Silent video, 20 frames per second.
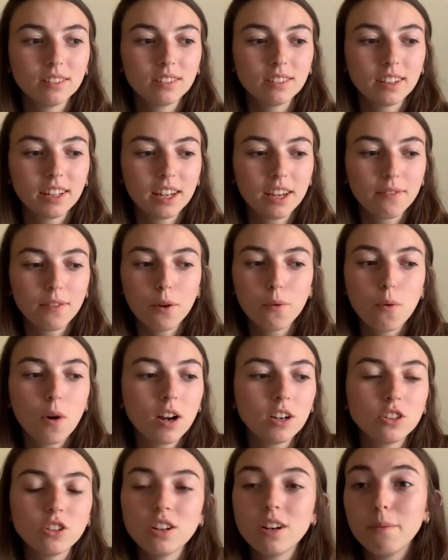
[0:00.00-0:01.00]
like if I
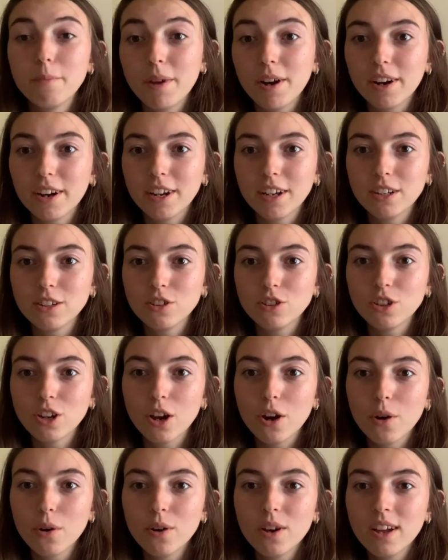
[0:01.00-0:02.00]
watch an American
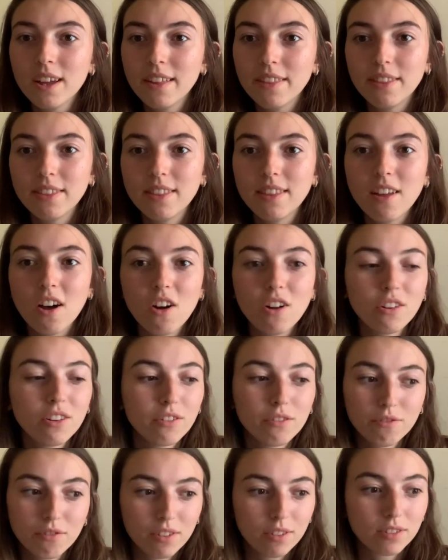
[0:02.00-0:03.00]
show,
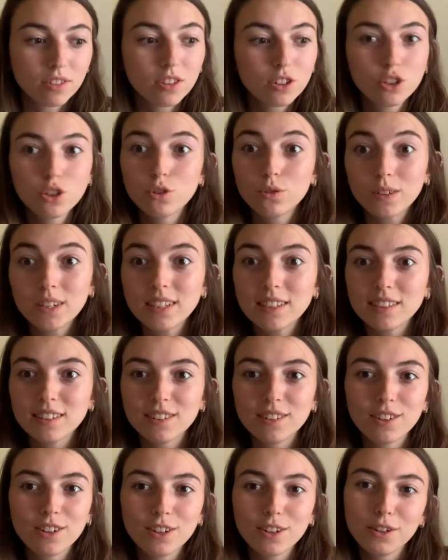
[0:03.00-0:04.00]
all the streets
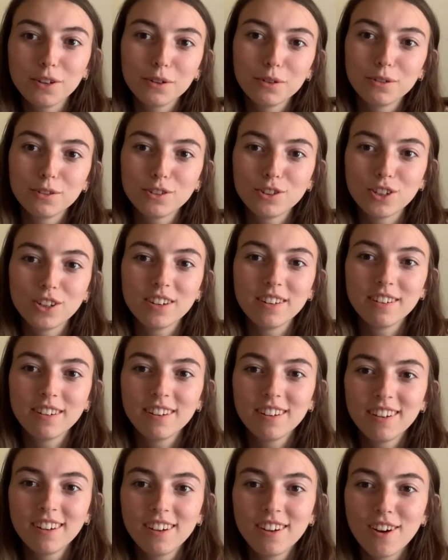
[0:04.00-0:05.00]
look huge and
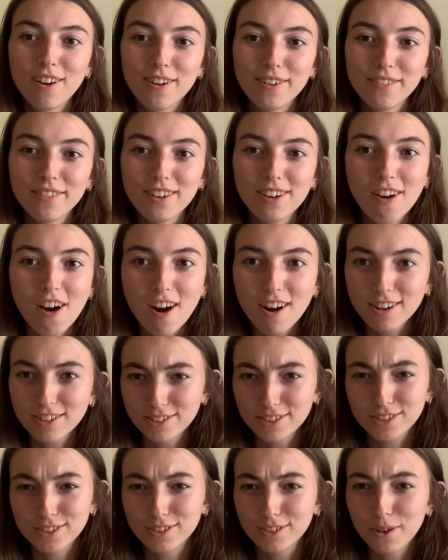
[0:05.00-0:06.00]
all the cars
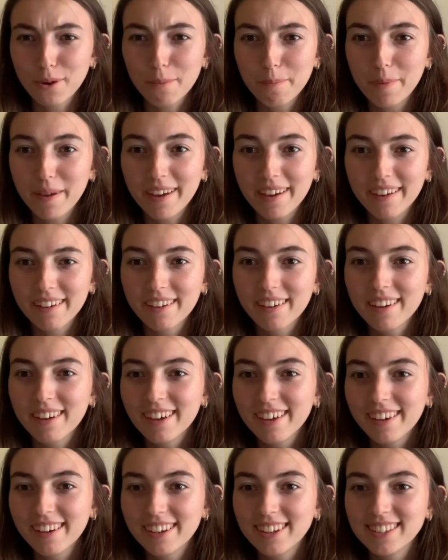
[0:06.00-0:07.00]
are so big.
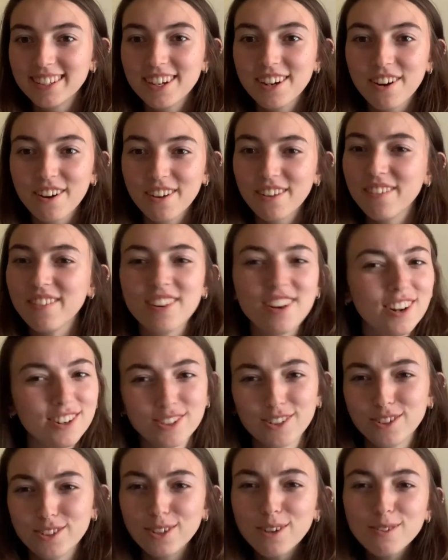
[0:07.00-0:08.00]
Because here all the cars
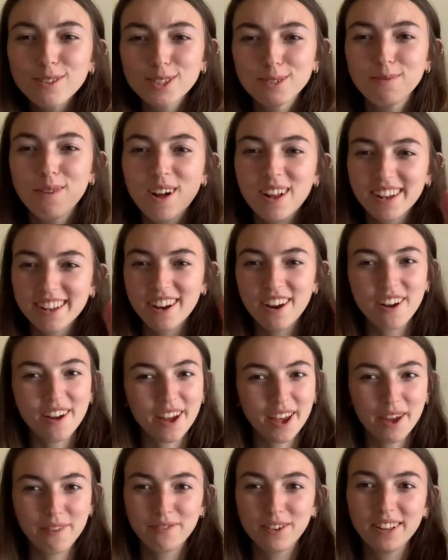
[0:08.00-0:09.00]
are so small and
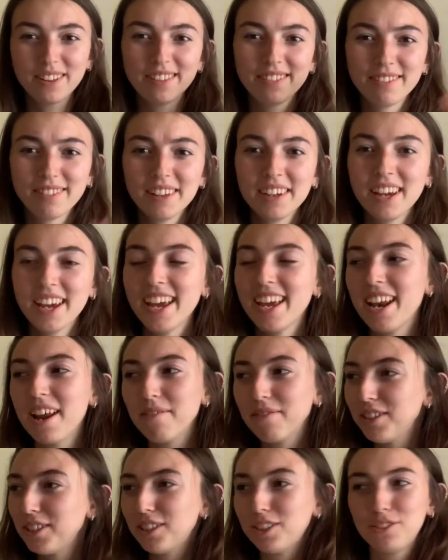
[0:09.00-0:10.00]
every, and
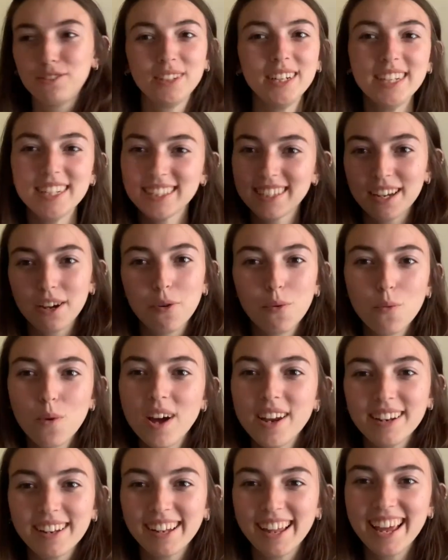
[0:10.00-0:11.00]
every street is like
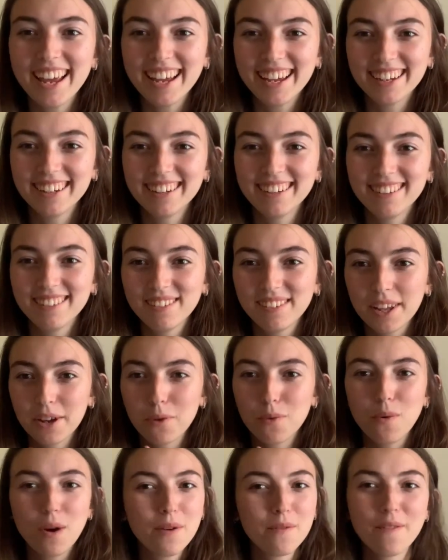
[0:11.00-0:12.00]
one lane, like
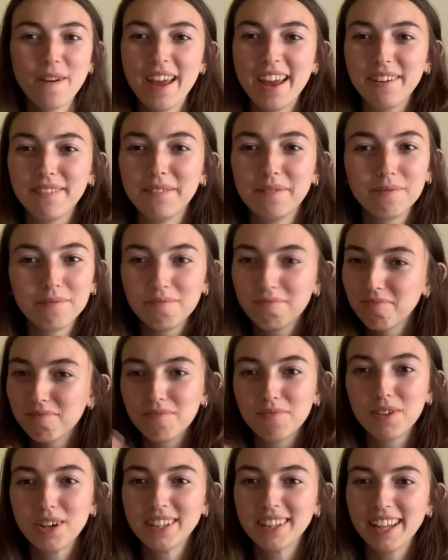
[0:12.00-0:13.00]
one way,
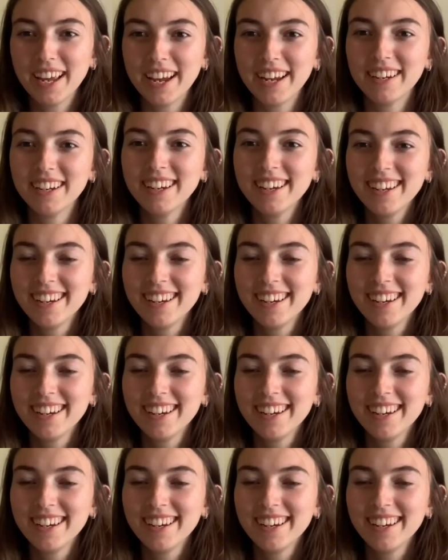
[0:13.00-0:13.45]
one lane.